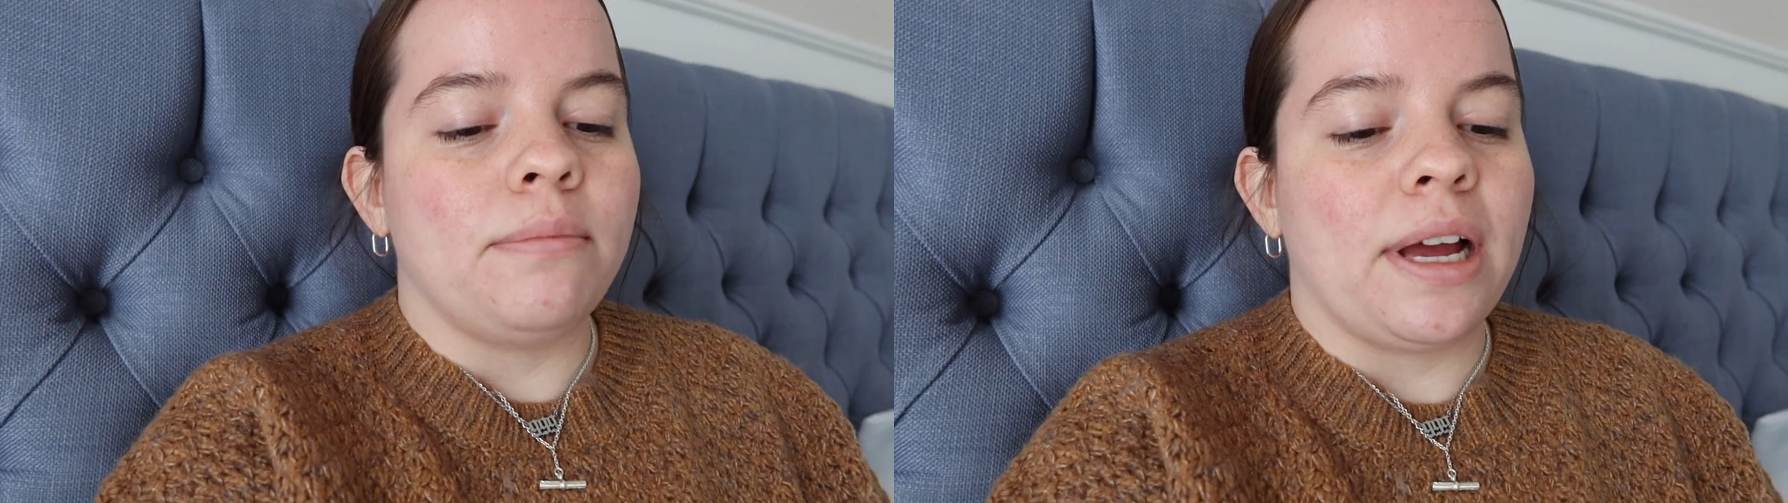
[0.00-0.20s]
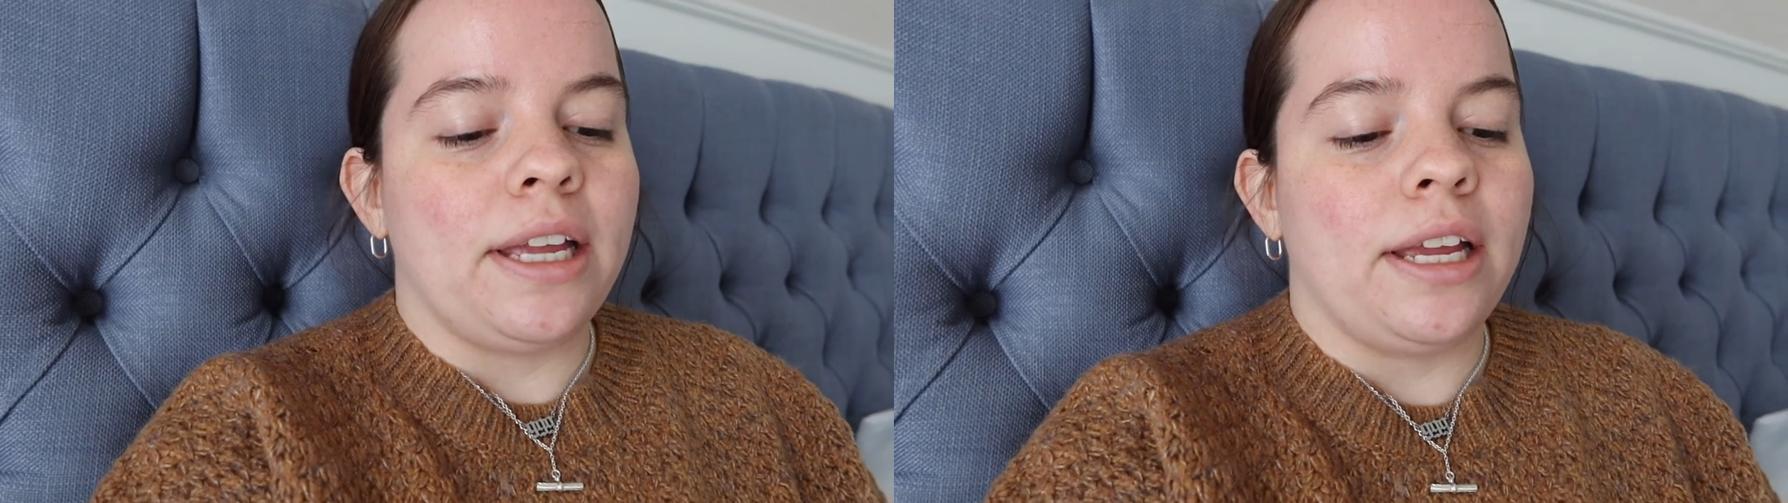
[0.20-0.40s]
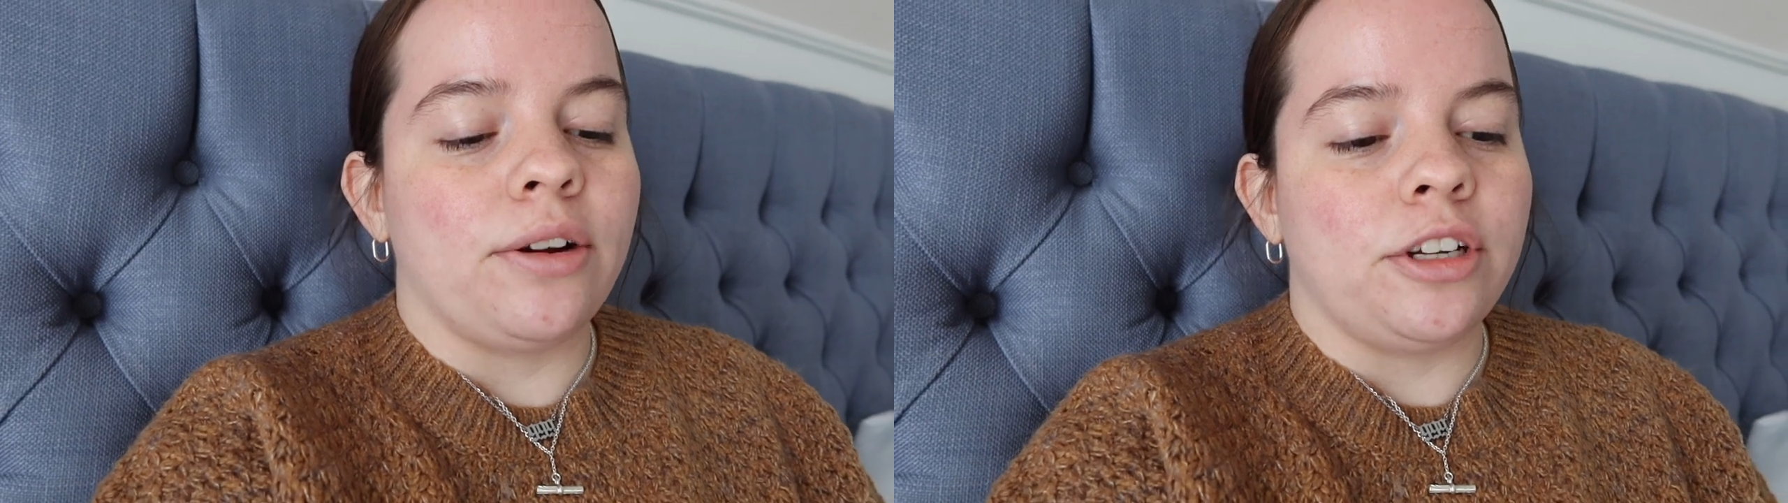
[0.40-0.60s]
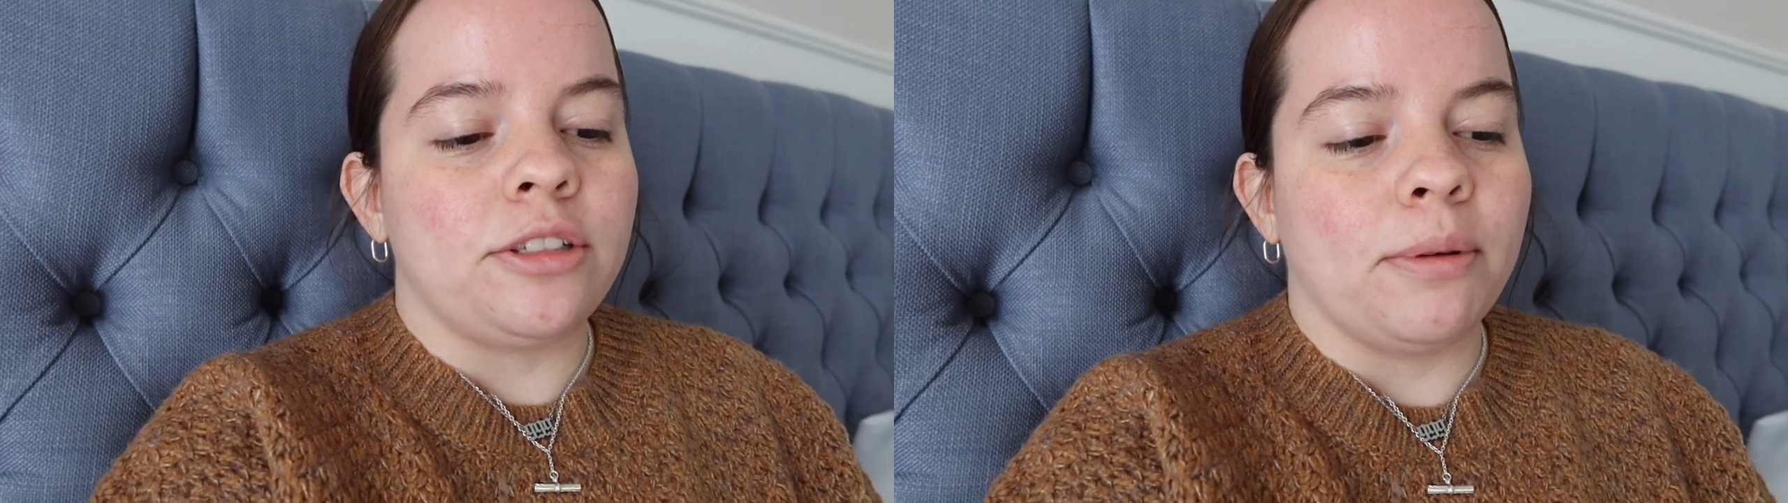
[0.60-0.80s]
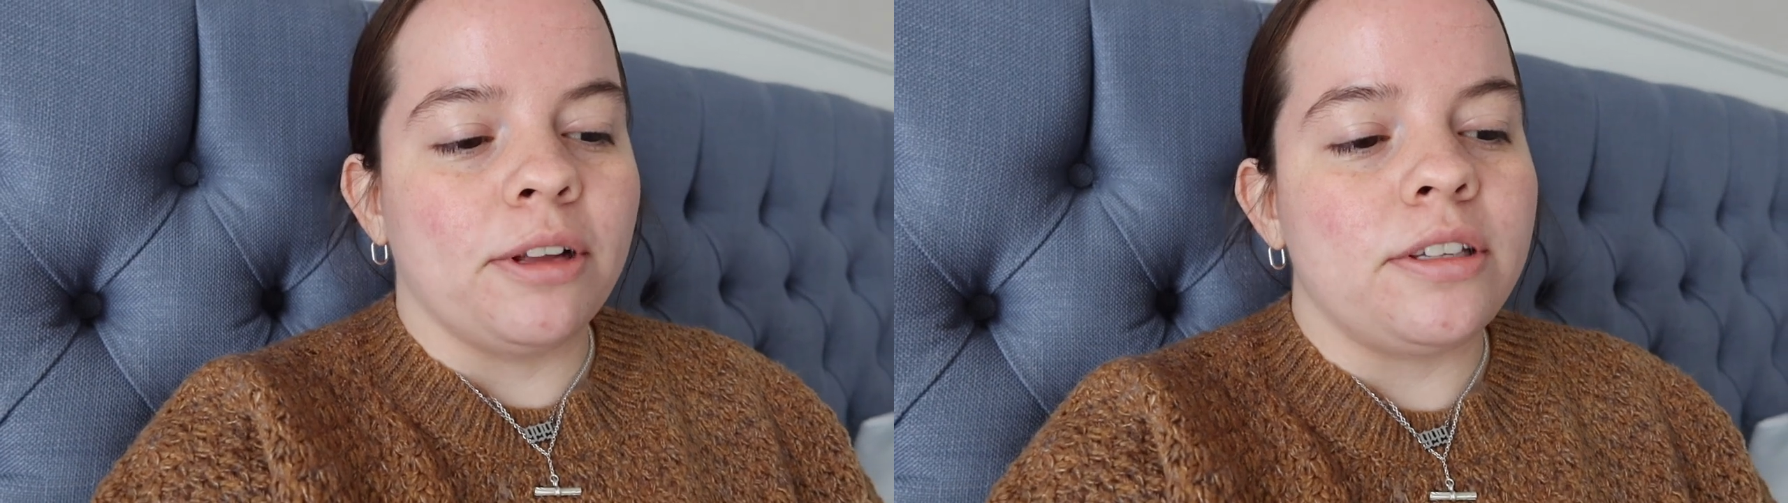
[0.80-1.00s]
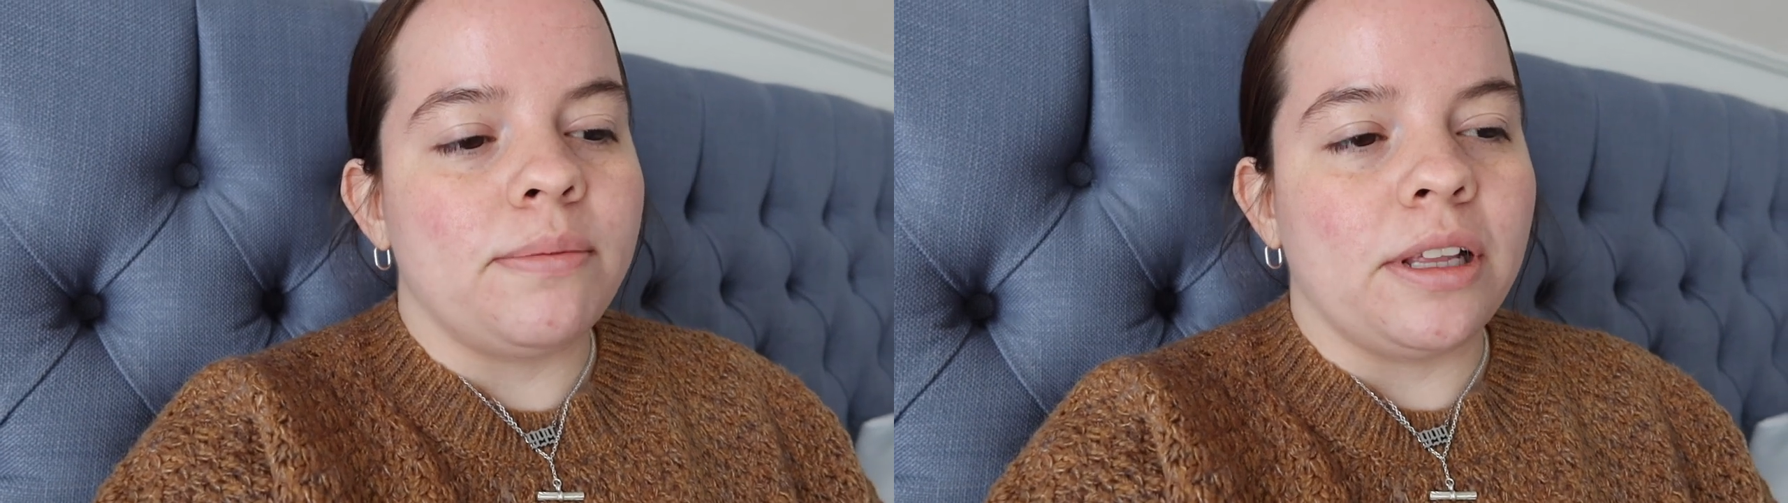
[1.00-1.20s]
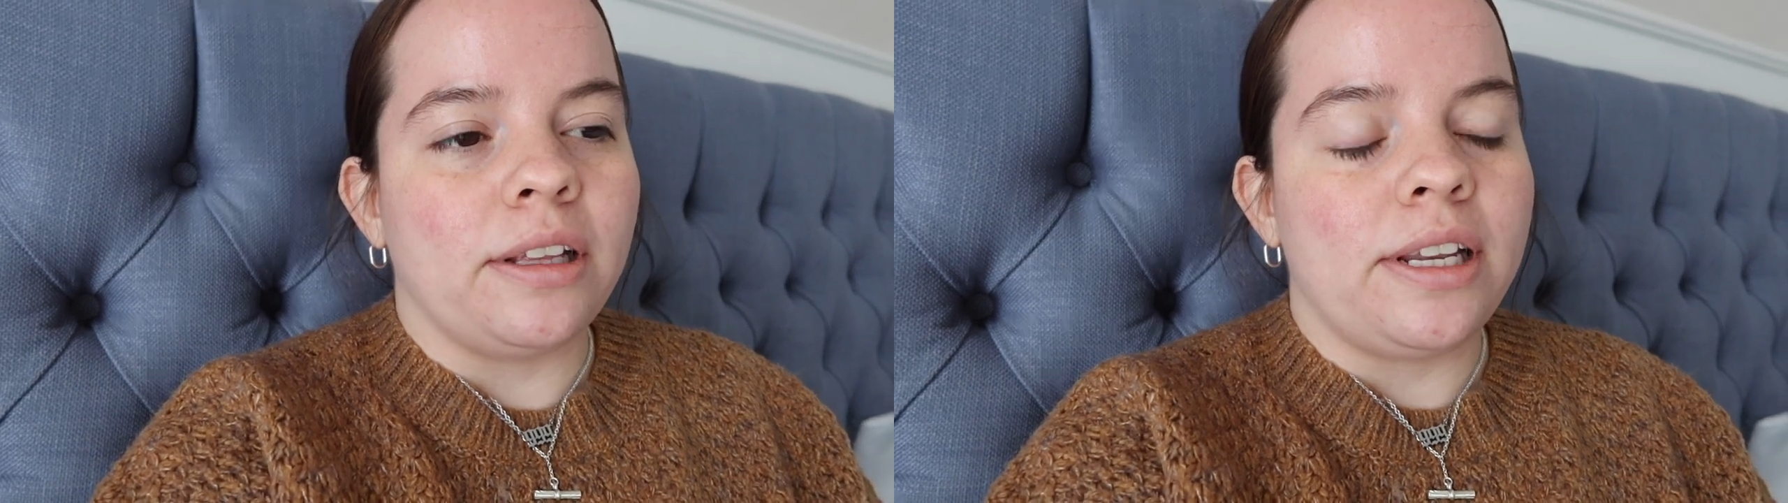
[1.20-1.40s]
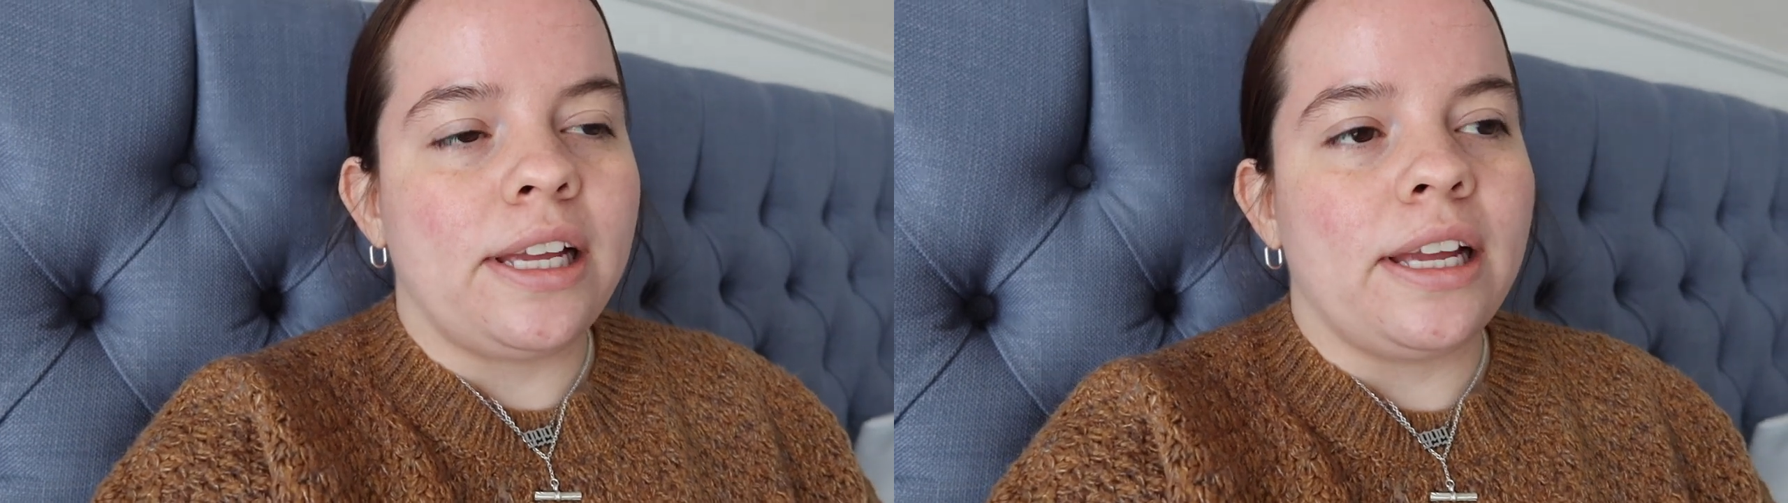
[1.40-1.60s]
my
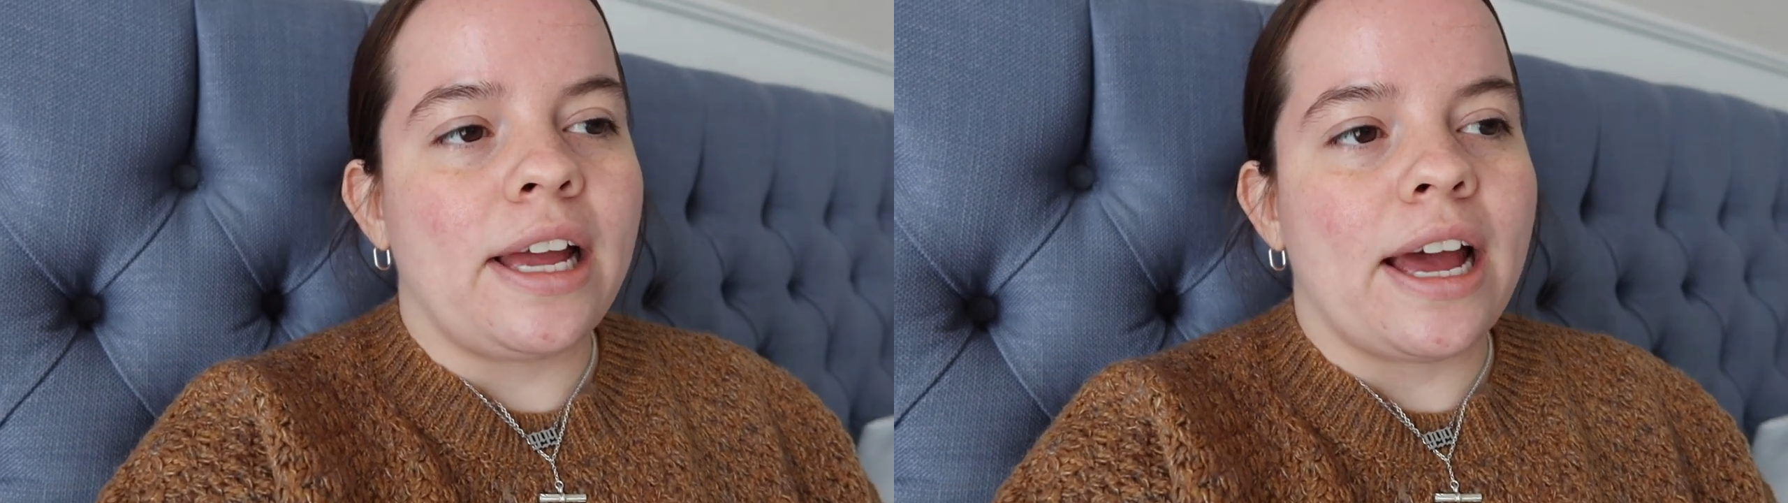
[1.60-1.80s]
irresponsibility